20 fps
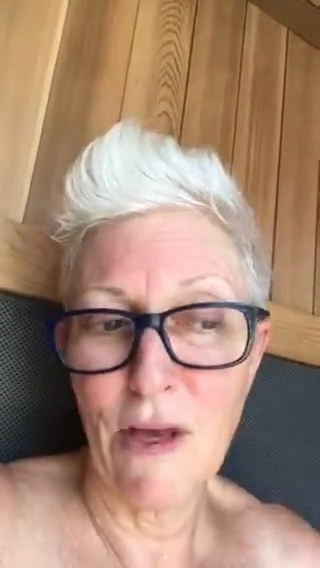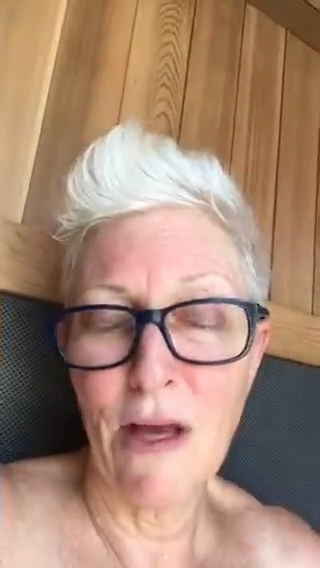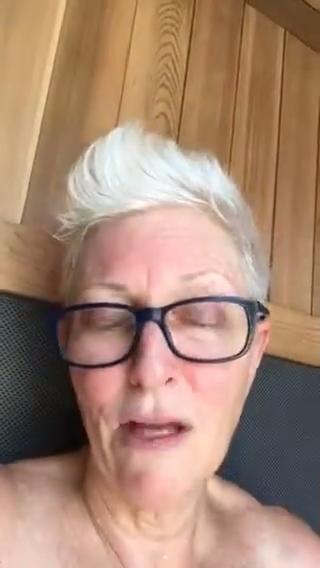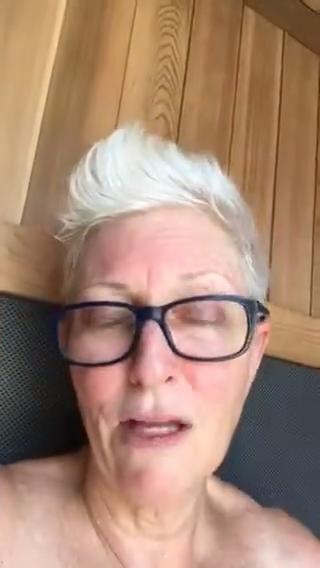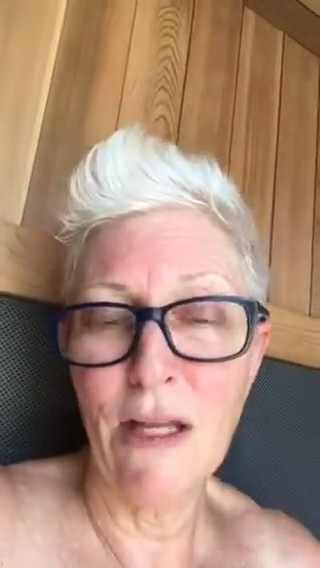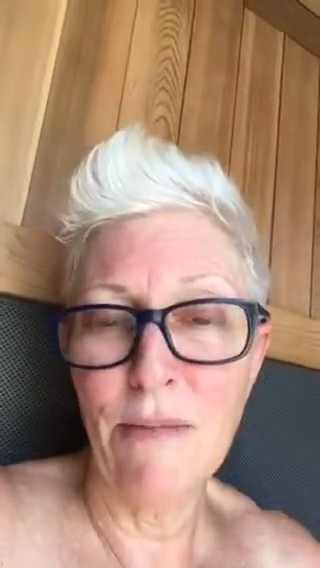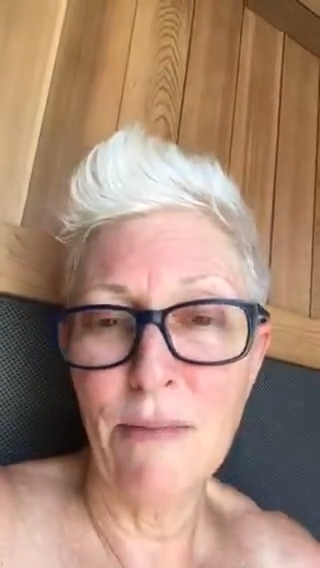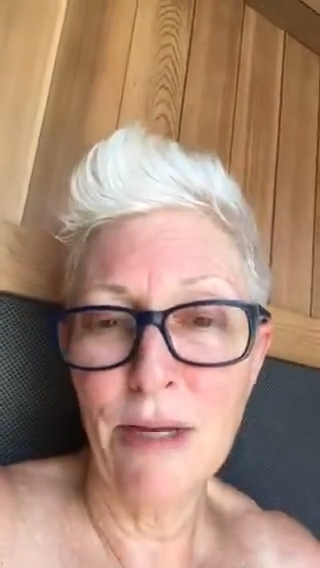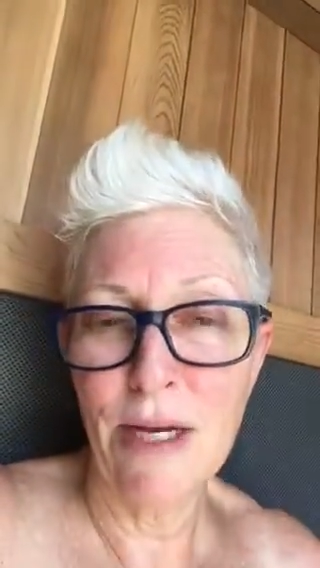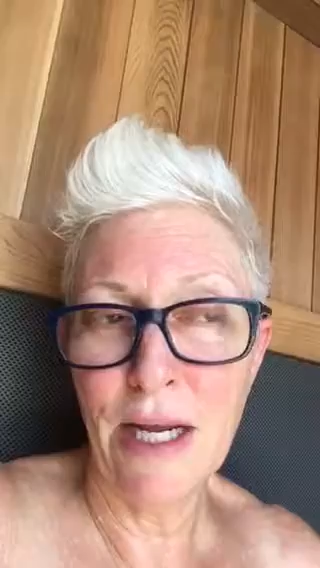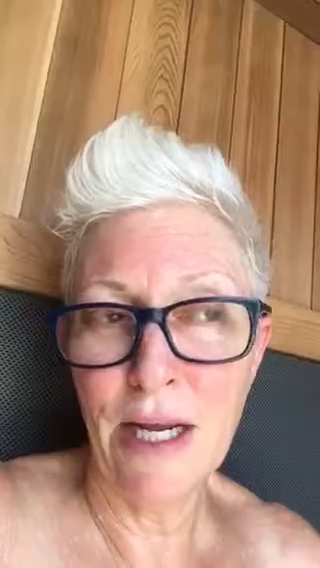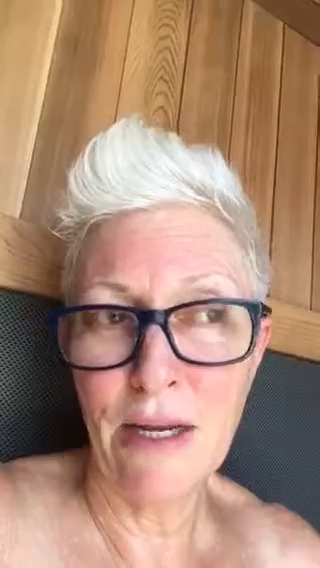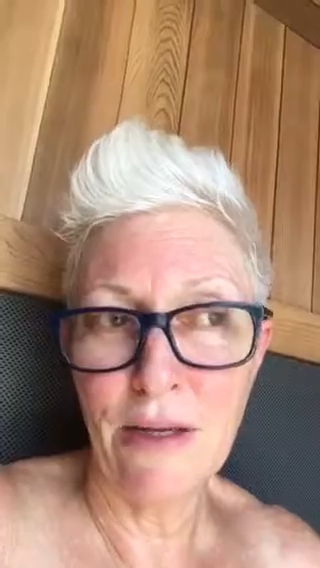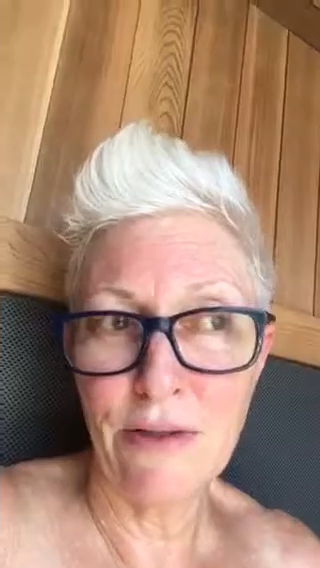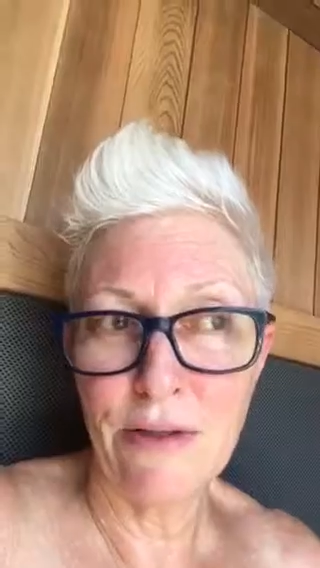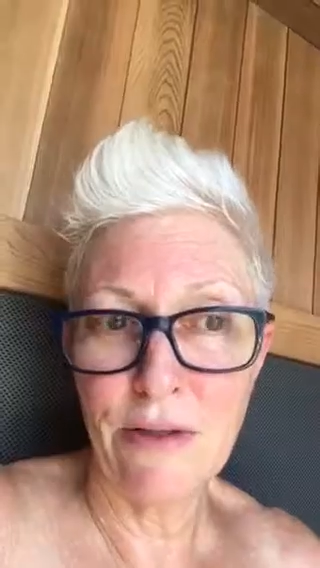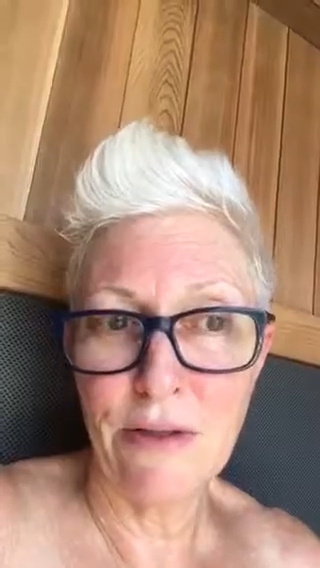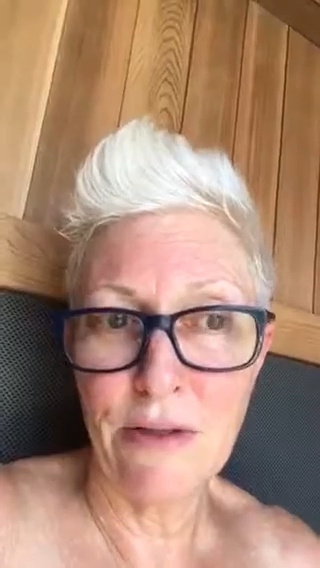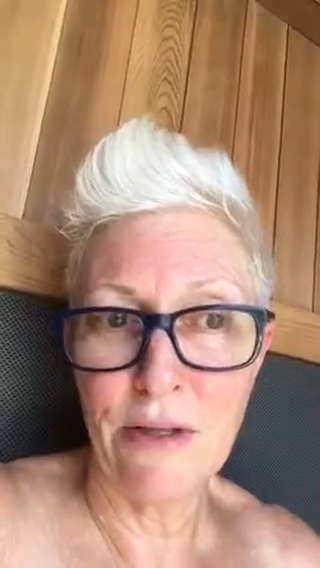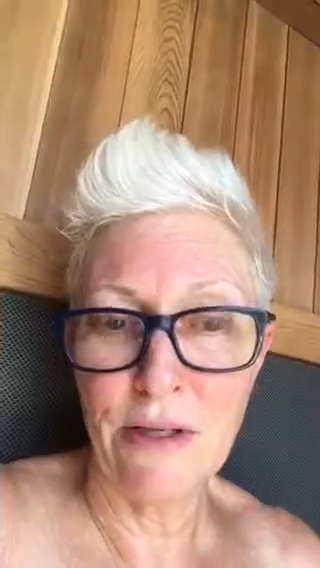
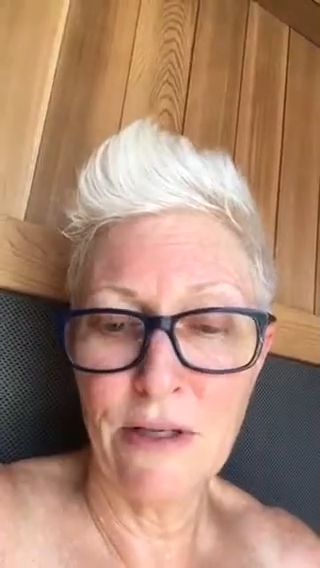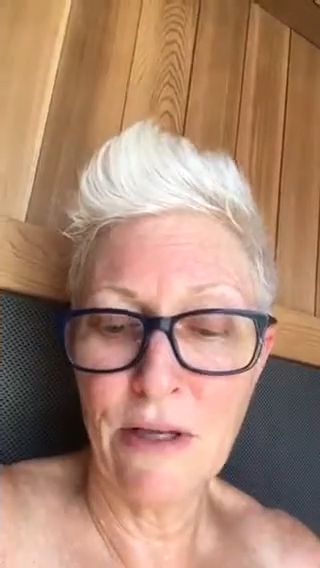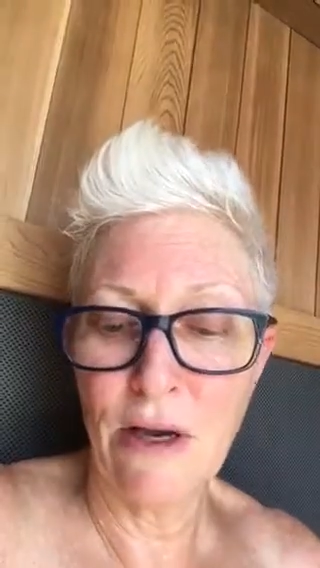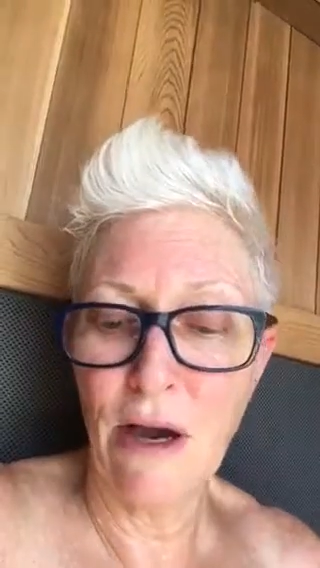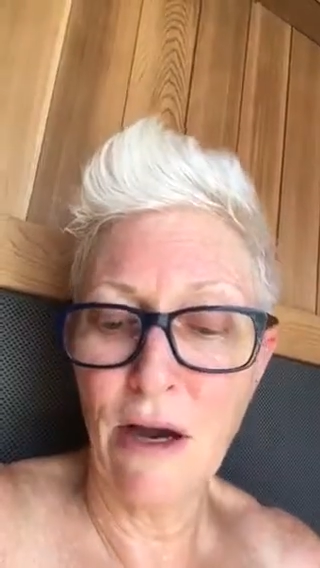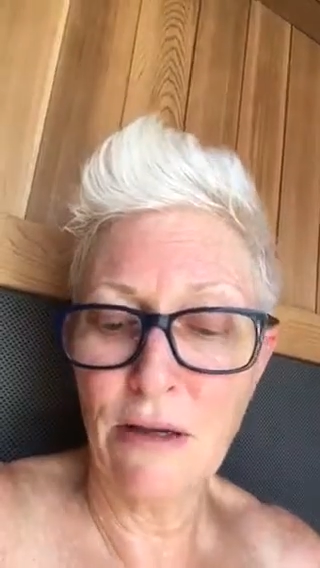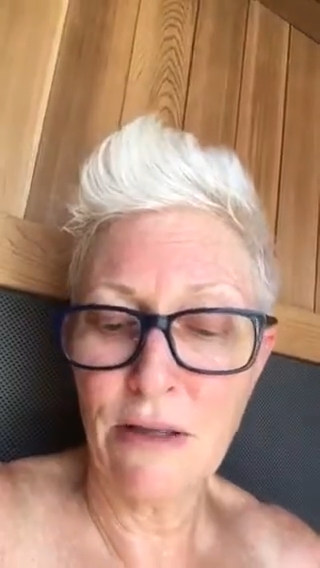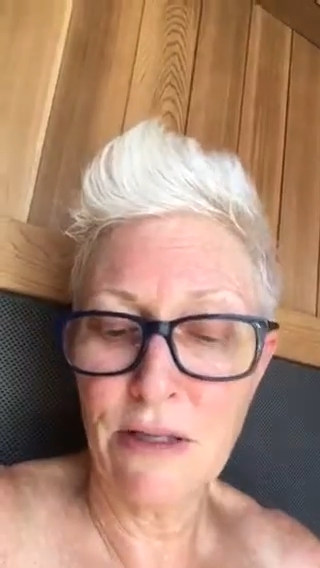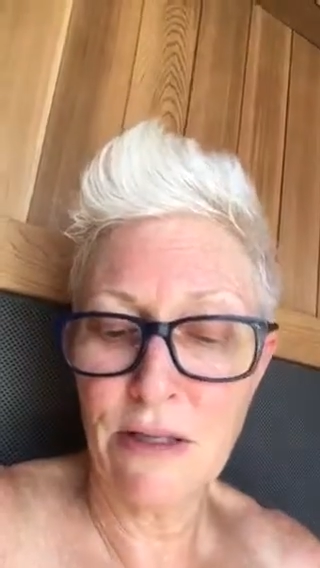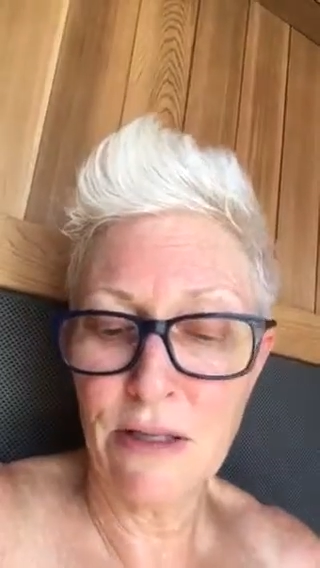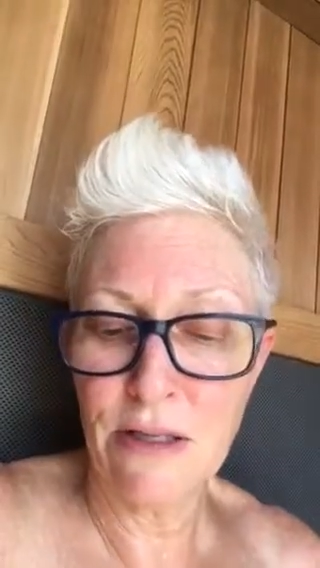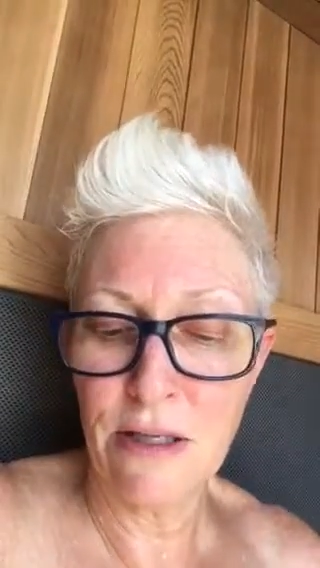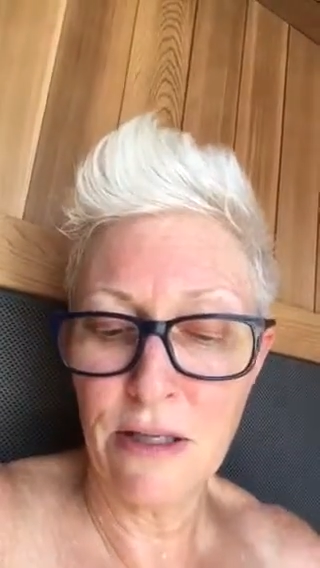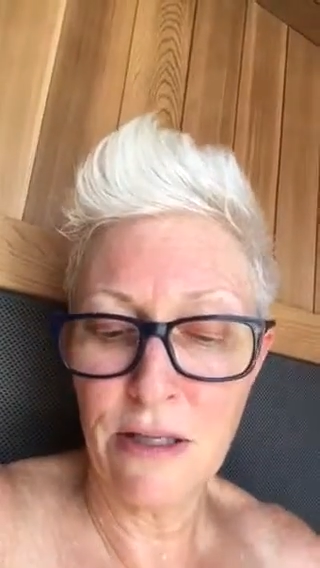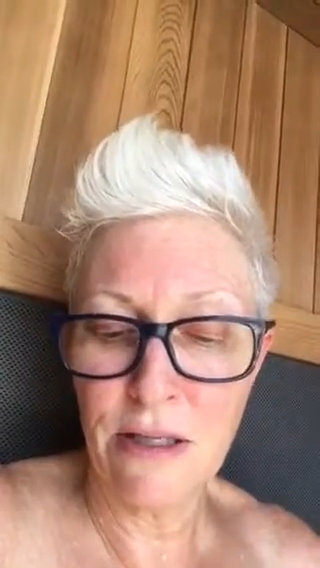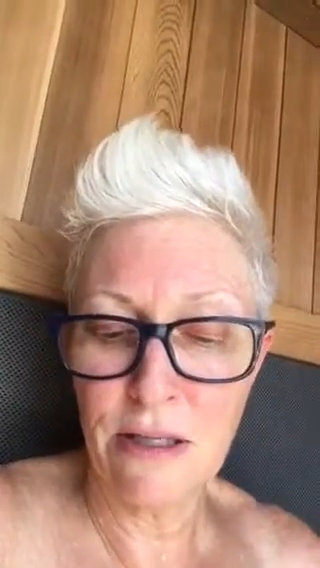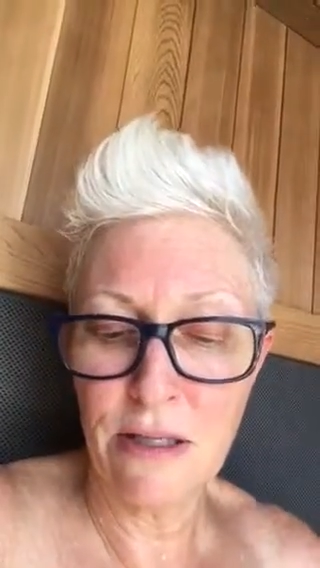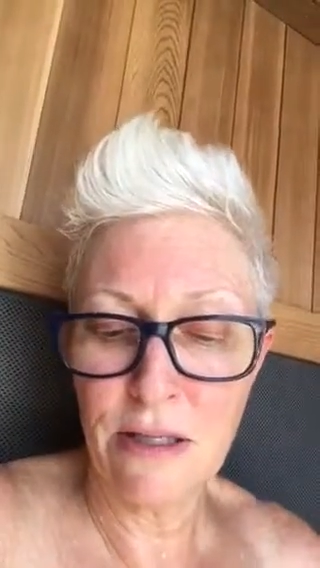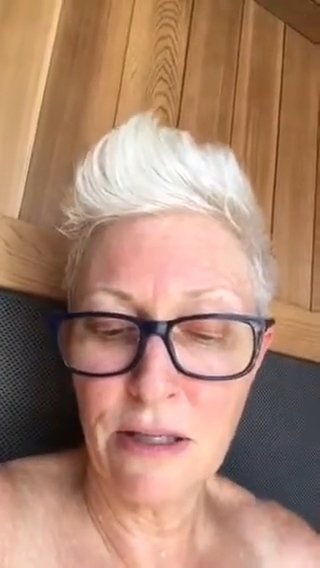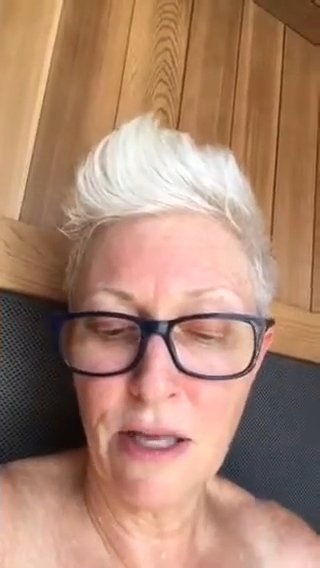eliminate the
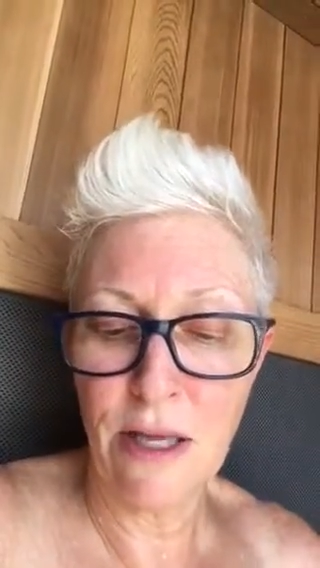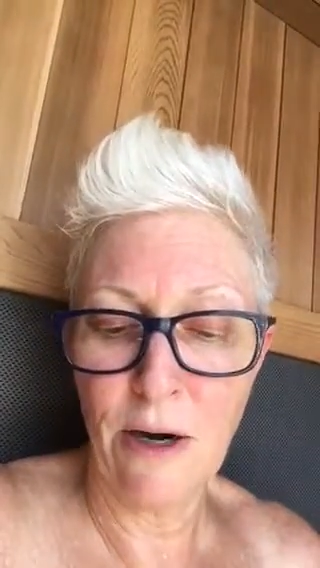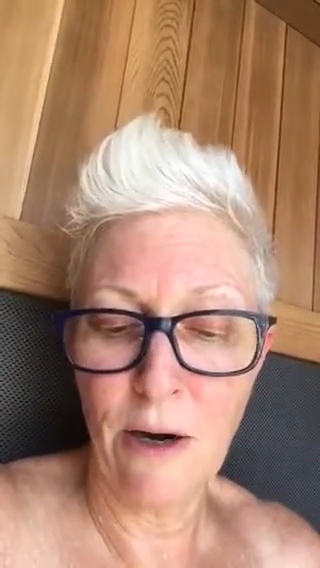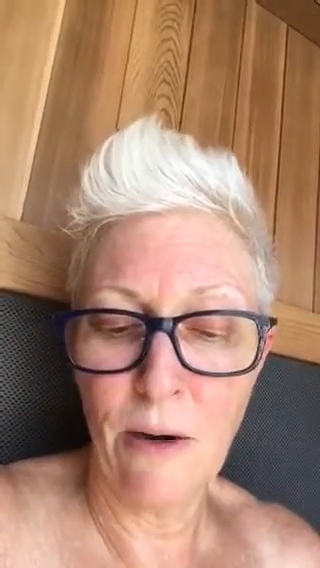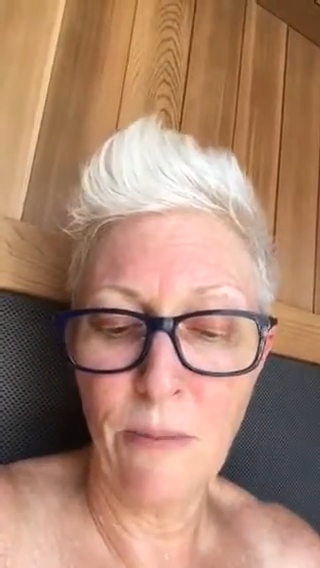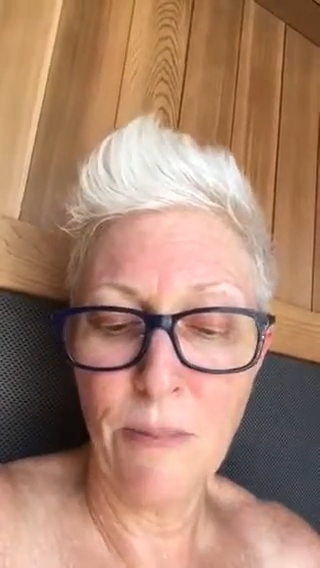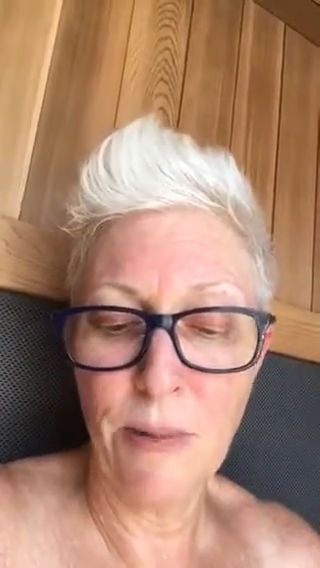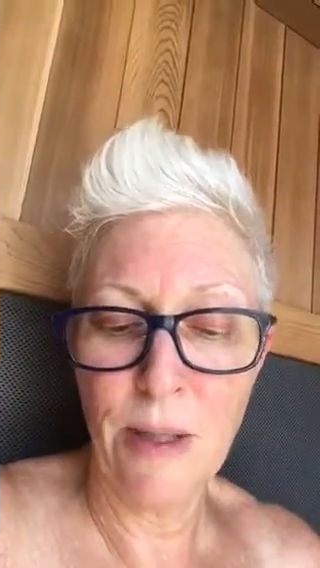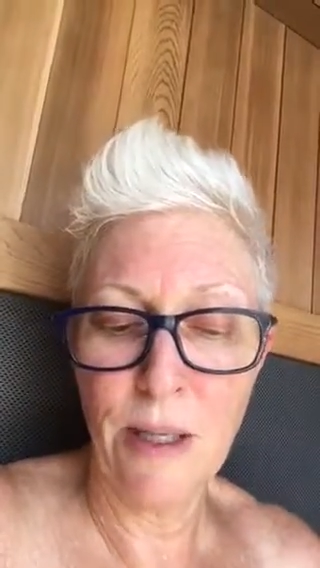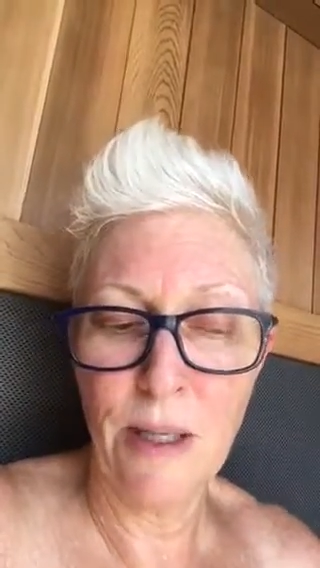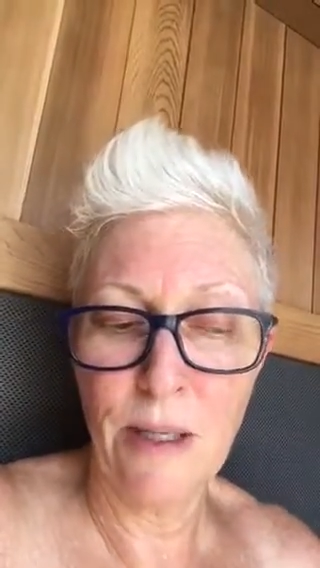toxins that are